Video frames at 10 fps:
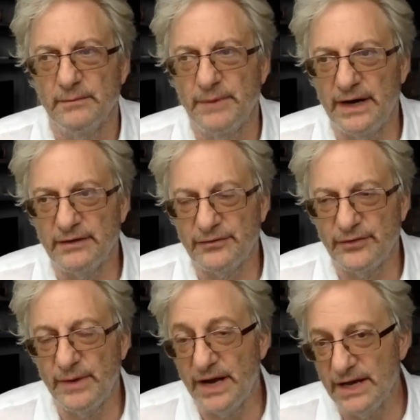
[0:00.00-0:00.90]
But
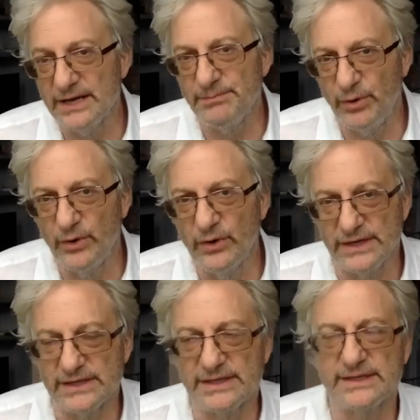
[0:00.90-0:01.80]
from high
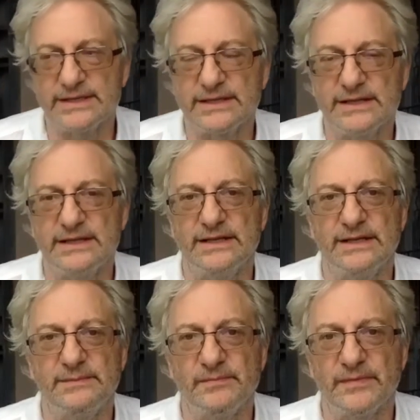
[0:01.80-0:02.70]
points,
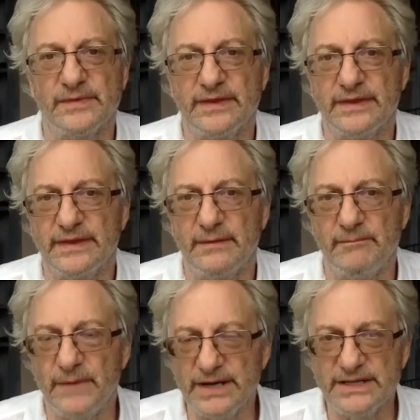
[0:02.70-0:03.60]

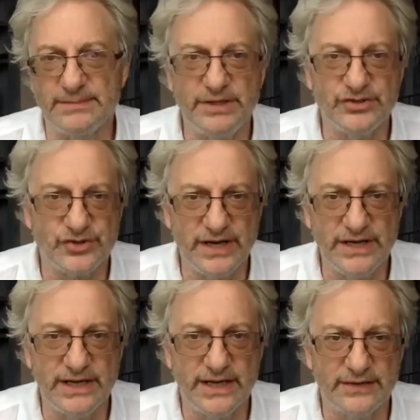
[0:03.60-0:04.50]
money has been
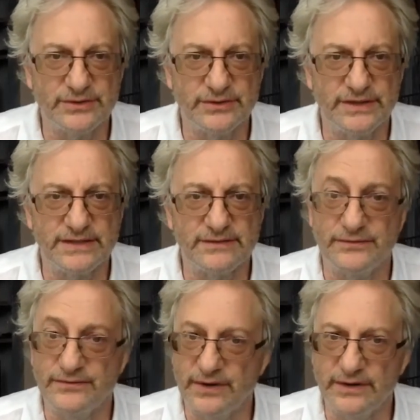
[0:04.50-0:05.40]
draining out of this
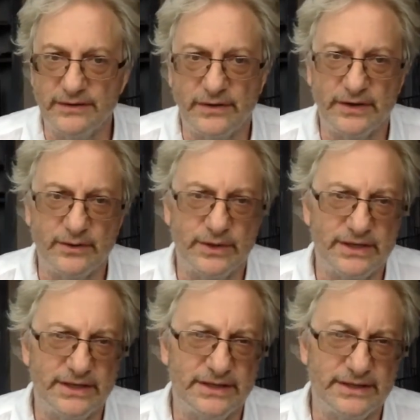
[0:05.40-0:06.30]
very, very
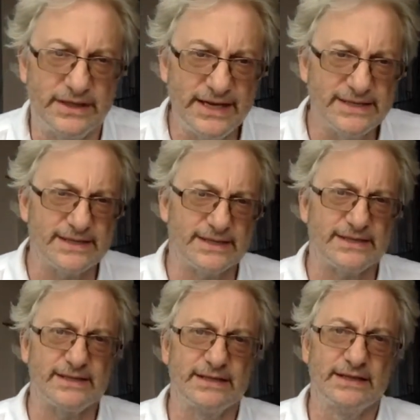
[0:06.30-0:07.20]
quickly. And the
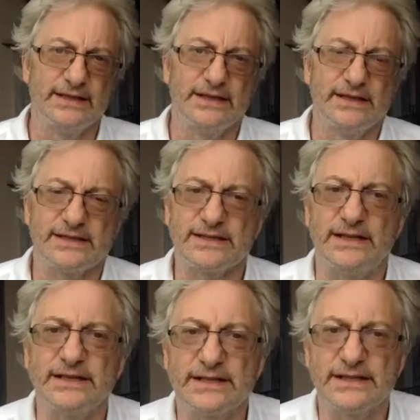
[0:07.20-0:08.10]
latest
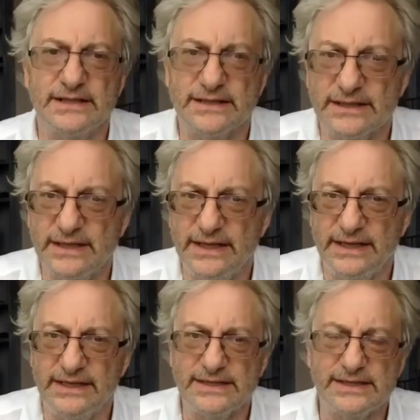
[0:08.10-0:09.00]
saga
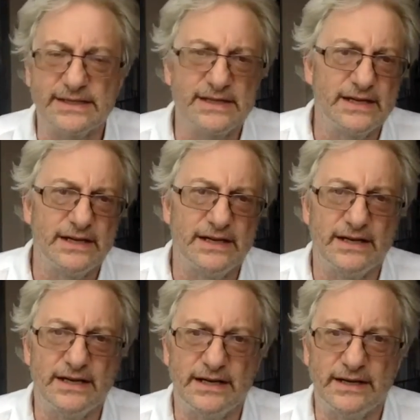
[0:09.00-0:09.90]
is
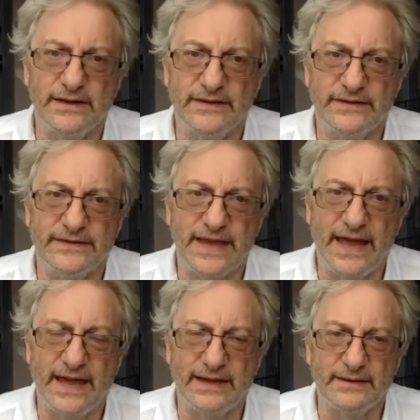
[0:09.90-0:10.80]

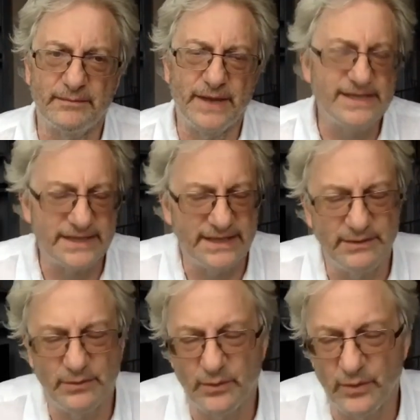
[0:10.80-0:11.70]
that
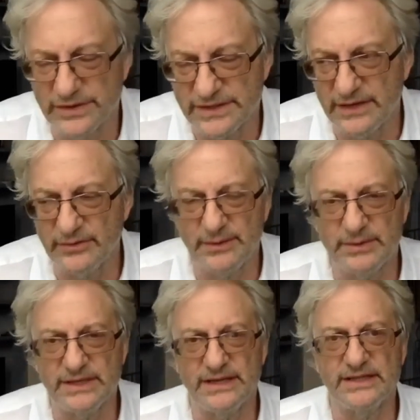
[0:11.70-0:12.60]
basically what Saudi
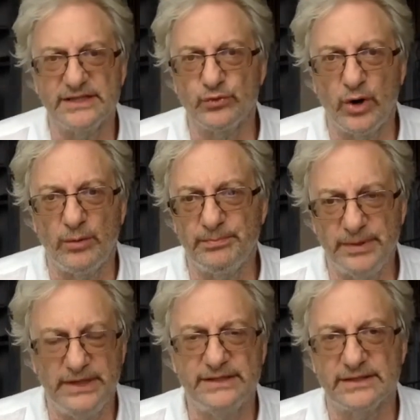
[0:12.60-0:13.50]
Arabia does is rob
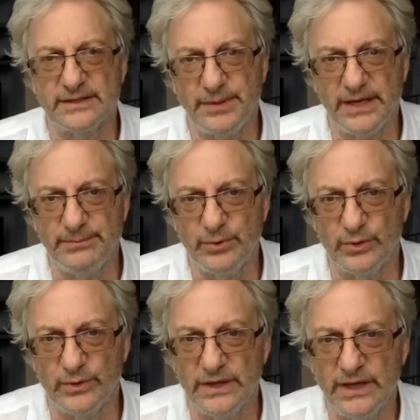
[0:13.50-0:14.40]
Peter to pay
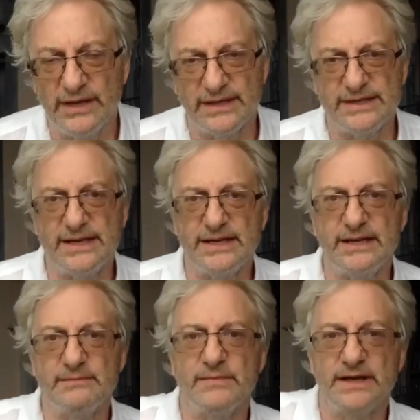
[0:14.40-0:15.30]
Paul. They're
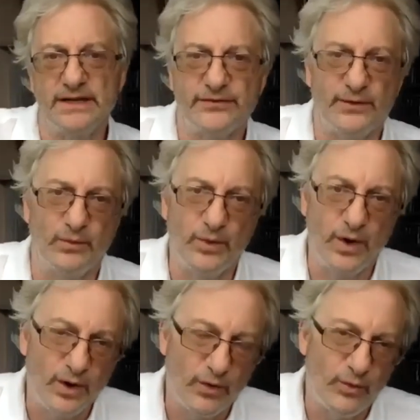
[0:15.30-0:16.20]
taking money from
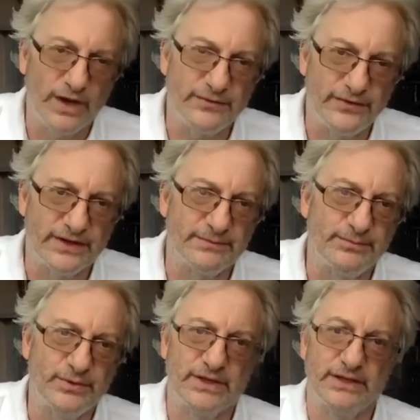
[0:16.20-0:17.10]
one fund and
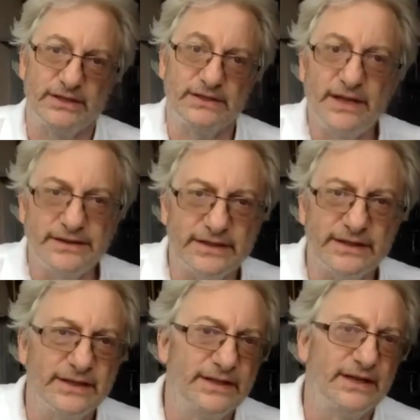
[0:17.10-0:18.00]
putting it in another
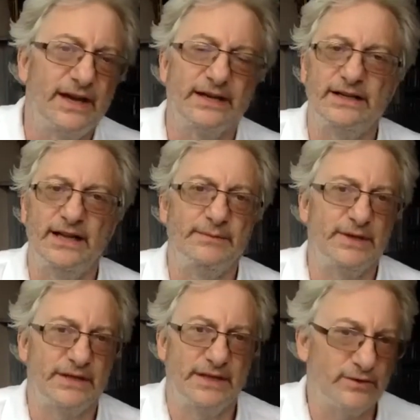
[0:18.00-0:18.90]
and
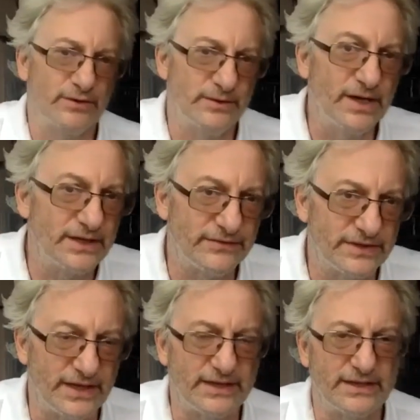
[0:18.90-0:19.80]
claiming they've got the money for
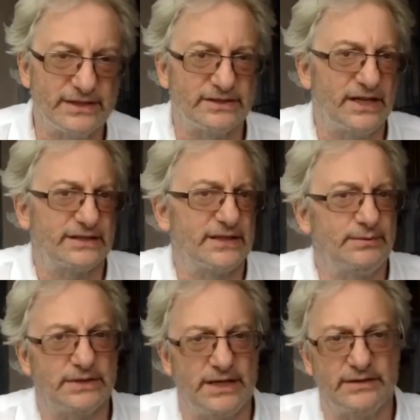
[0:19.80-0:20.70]
that. It's like
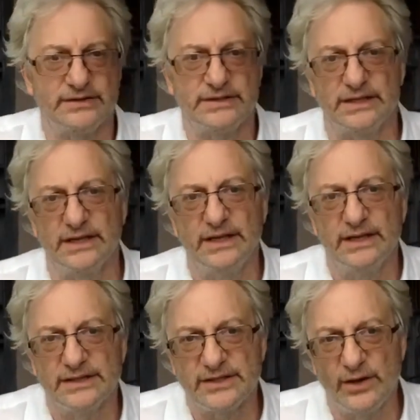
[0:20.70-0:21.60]
double counting.
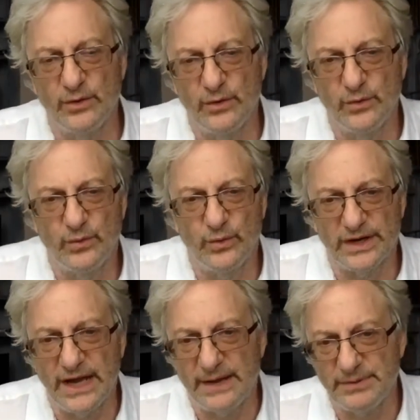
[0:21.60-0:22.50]
So what
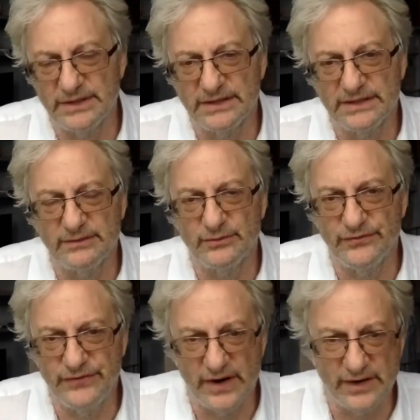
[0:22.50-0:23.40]
happened
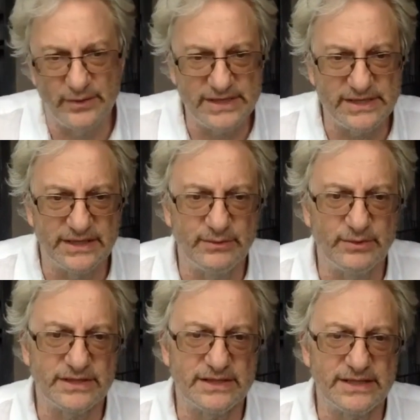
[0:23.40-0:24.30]
very recently
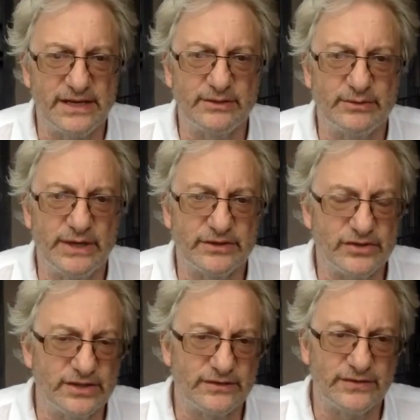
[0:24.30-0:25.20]
was that Saudi Arabia
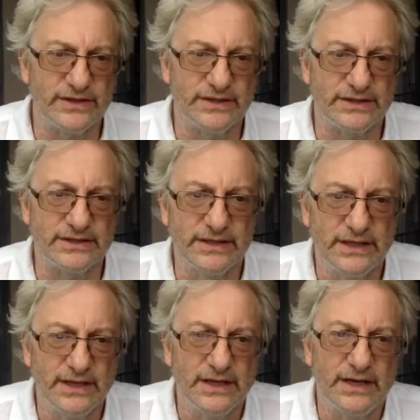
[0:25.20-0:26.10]
transferred
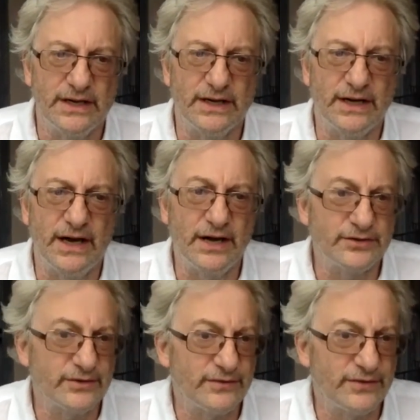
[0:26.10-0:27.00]

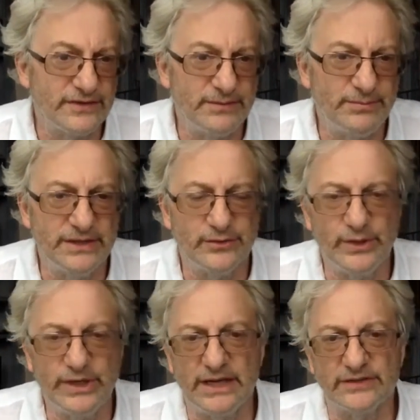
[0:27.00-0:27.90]
150 billion
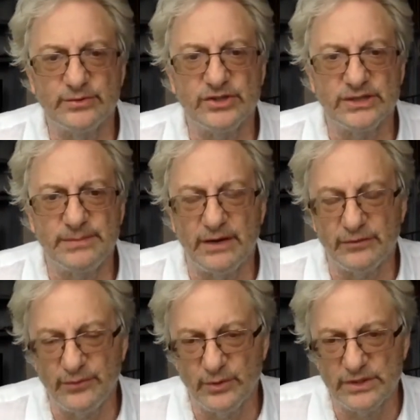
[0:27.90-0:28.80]
riyals, which is about
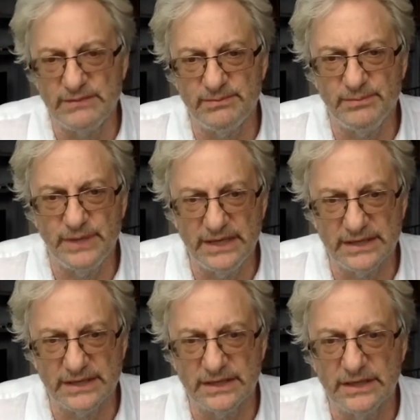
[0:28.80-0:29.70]
$40
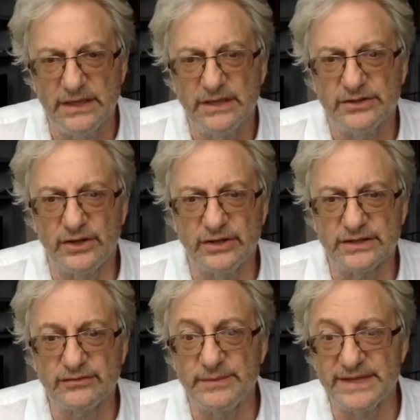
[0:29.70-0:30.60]
billion
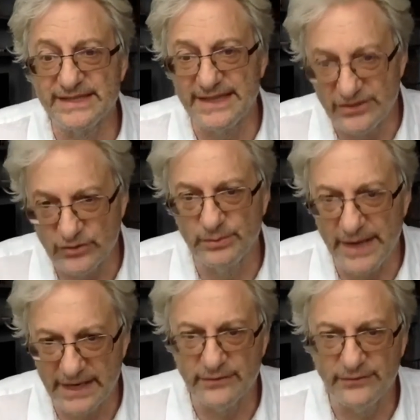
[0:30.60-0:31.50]
from the central
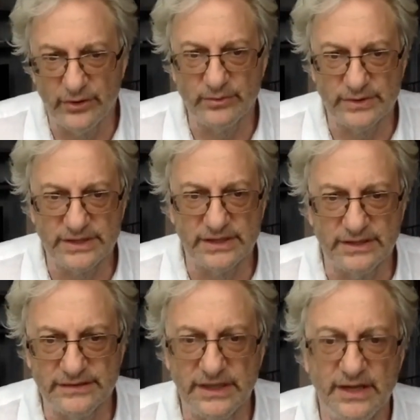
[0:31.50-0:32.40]
bank foreign
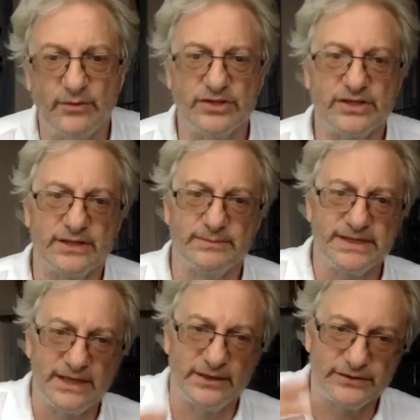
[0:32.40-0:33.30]
reserves, which are
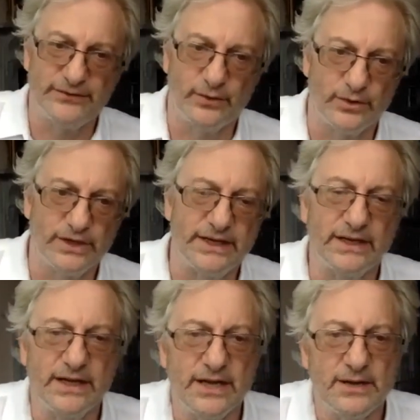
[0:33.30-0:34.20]
themselves
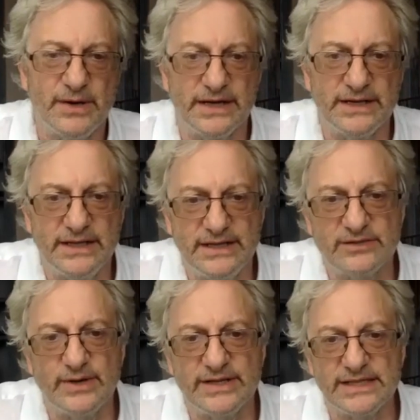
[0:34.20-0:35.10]
falling by nearly
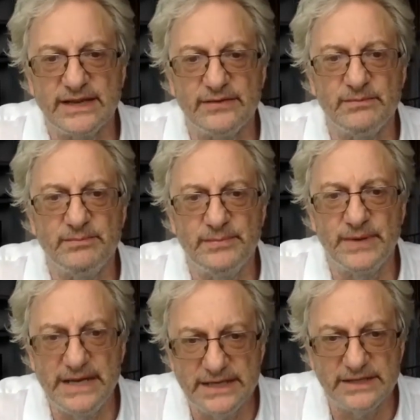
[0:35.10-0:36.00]
$27
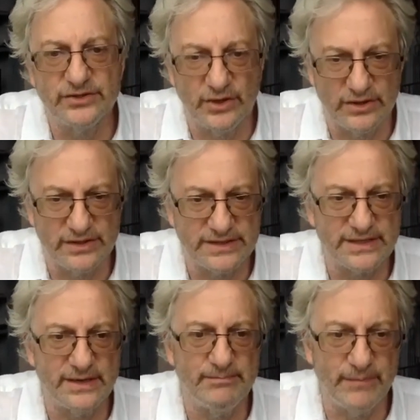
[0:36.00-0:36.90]
billion
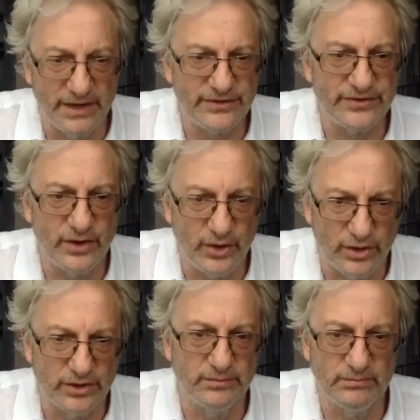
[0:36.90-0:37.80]
month
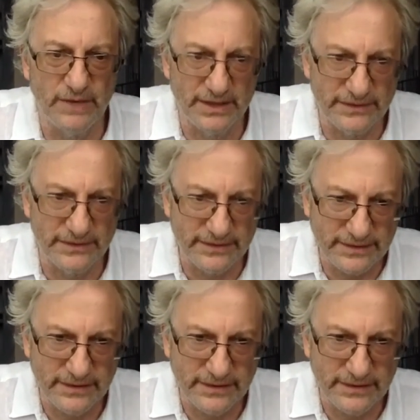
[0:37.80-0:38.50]
on month,